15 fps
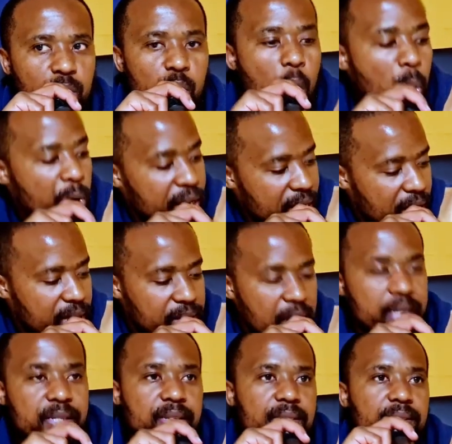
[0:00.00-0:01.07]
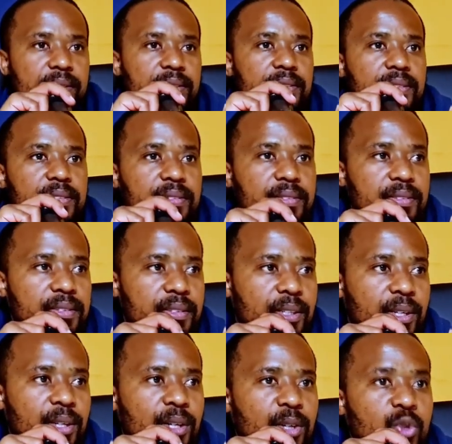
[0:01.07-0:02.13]
So we need this.
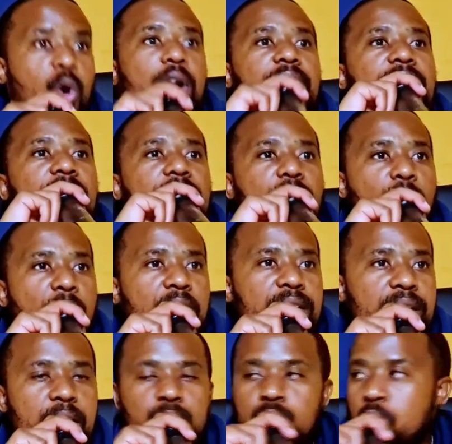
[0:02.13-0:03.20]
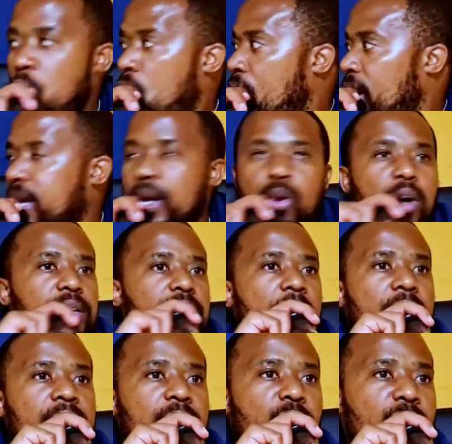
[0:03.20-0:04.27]
Don't run away. He says, no, I
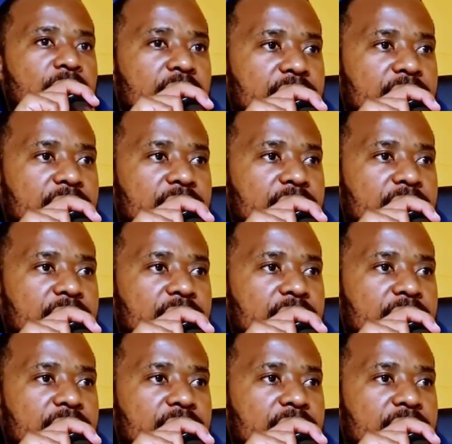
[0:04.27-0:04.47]
cannot, I cannot